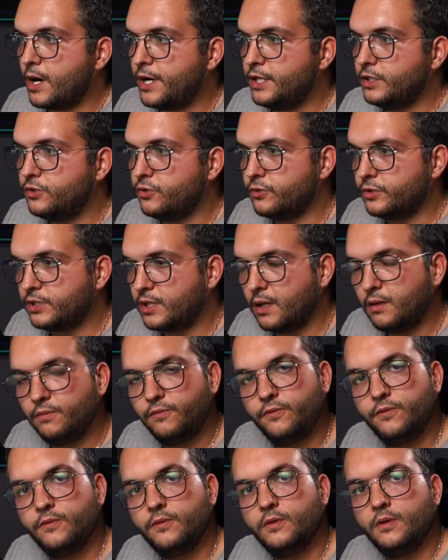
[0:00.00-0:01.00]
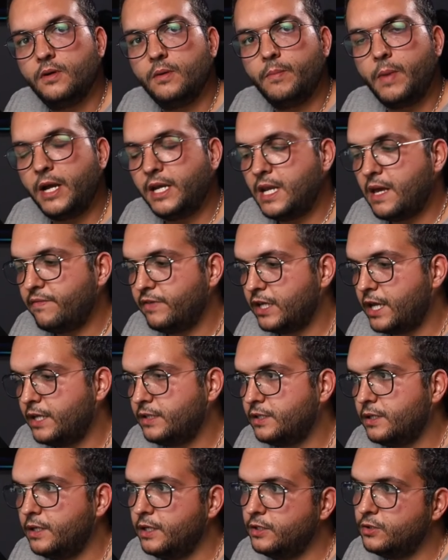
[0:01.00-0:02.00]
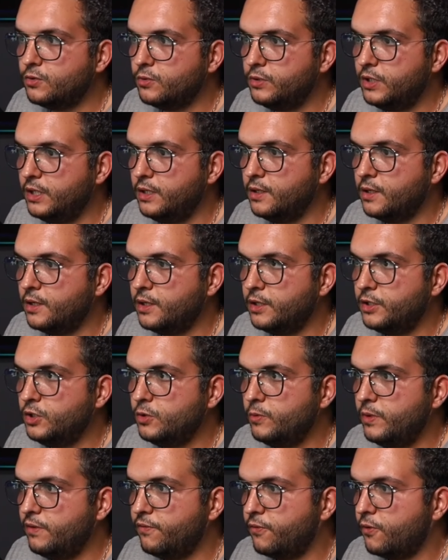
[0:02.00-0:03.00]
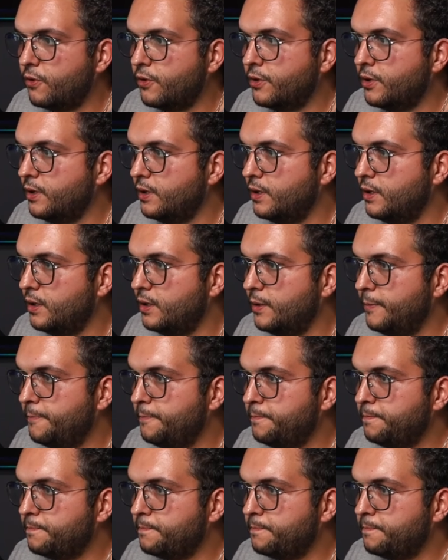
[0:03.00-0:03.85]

it yourself by navigating into the uh, U E four uh,